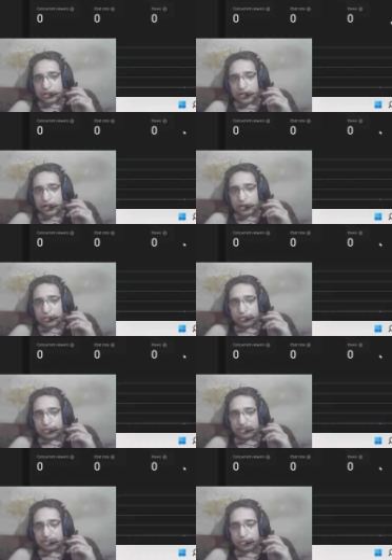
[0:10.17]
how to
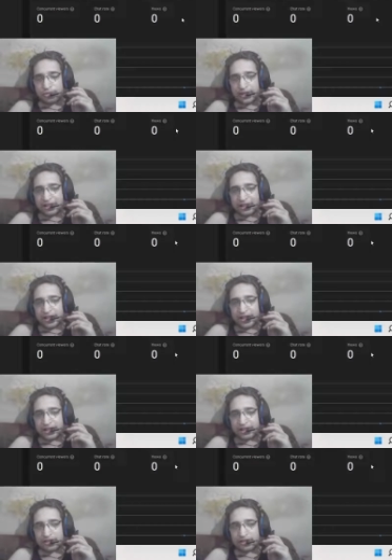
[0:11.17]
split
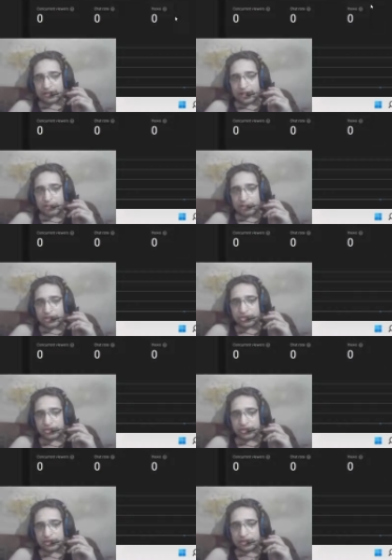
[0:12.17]
an
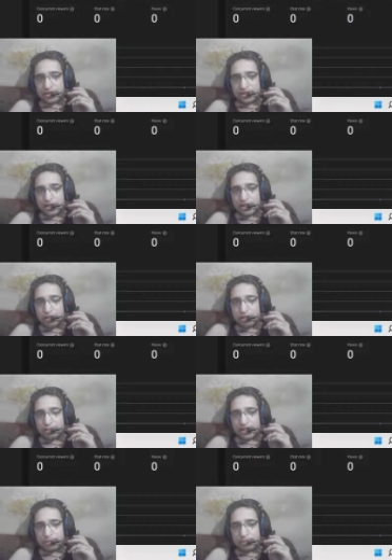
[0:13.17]
image into
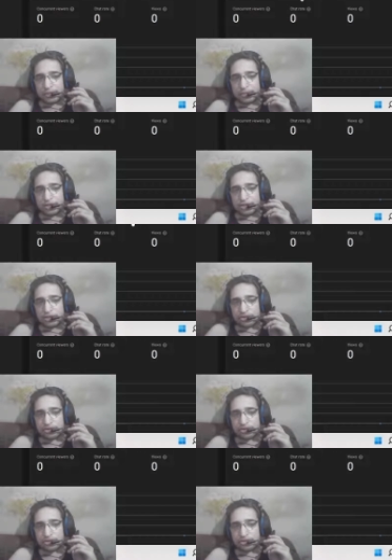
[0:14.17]
multiple images